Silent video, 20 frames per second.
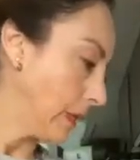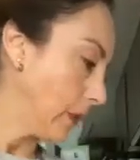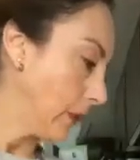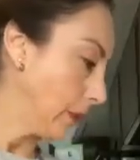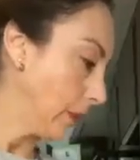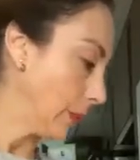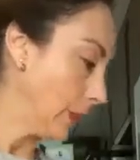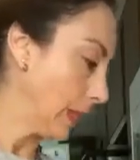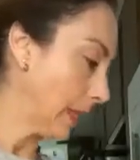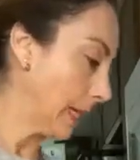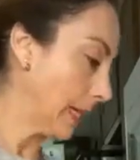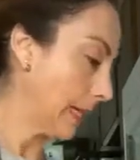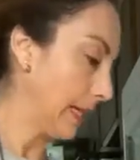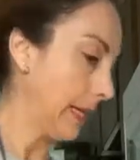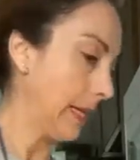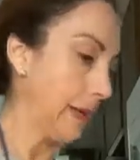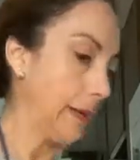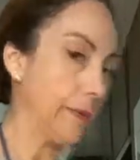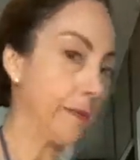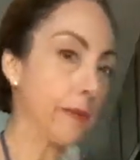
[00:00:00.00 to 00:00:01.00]

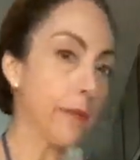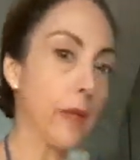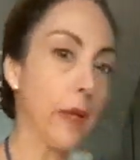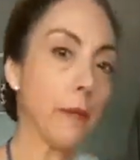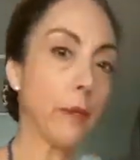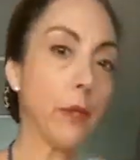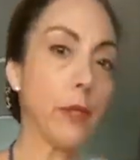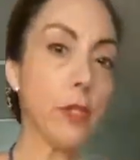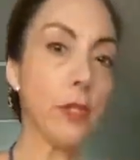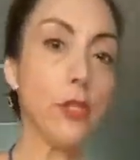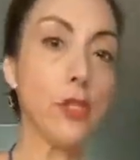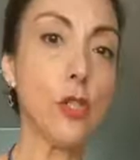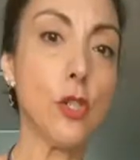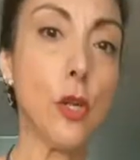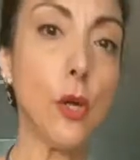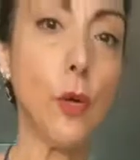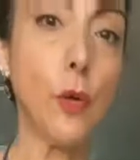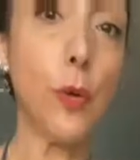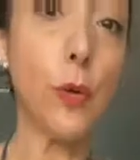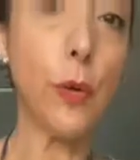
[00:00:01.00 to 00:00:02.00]
Okay, I'm going to
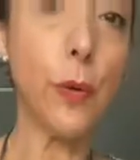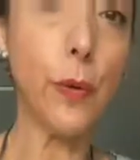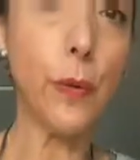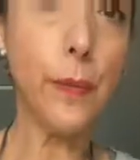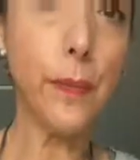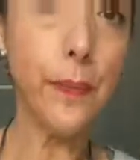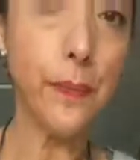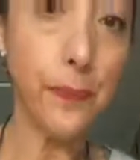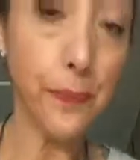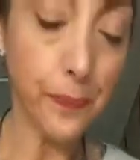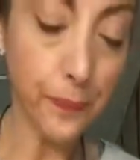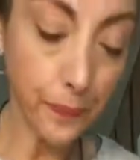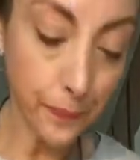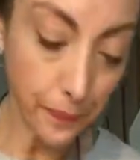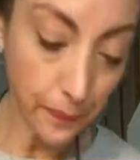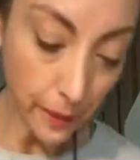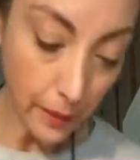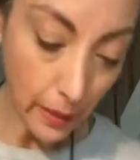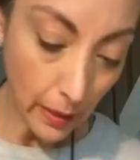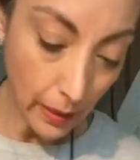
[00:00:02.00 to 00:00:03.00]
show you.
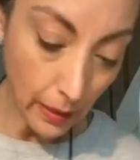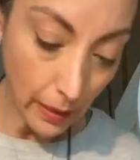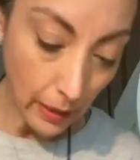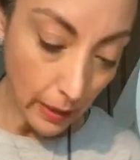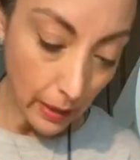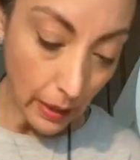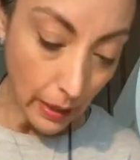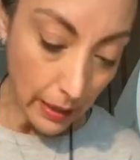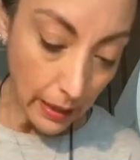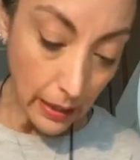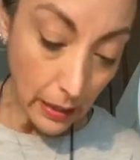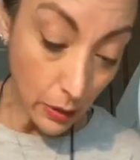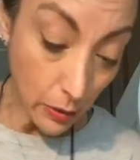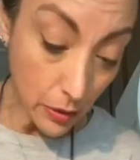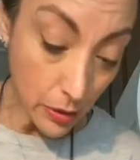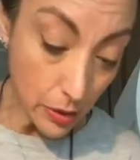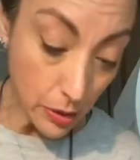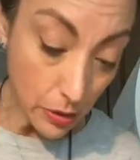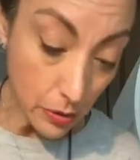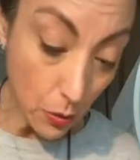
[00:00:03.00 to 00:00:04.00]
It
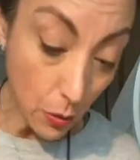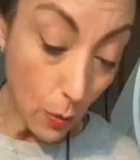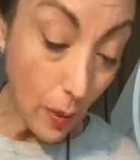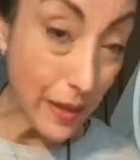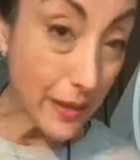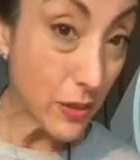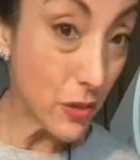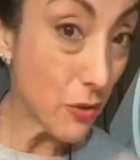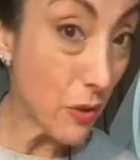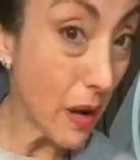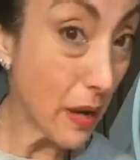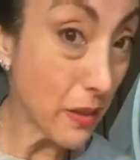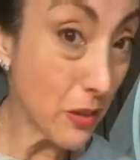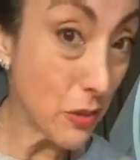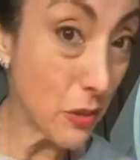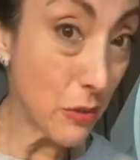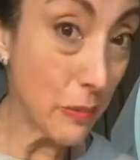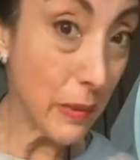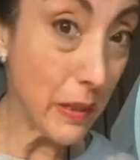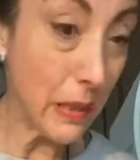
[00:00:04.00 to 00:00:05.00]
looks quite dry
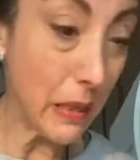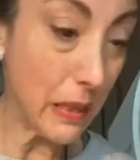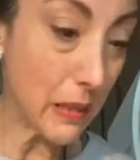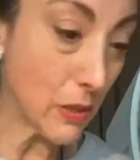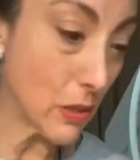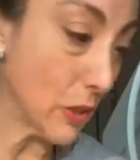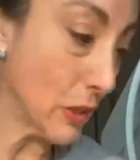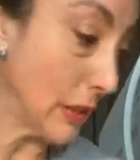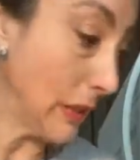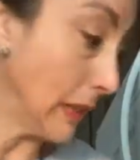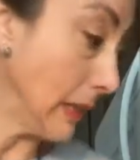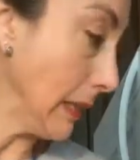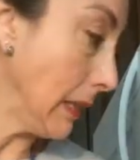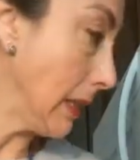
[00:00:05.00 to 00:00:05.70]
to me actually.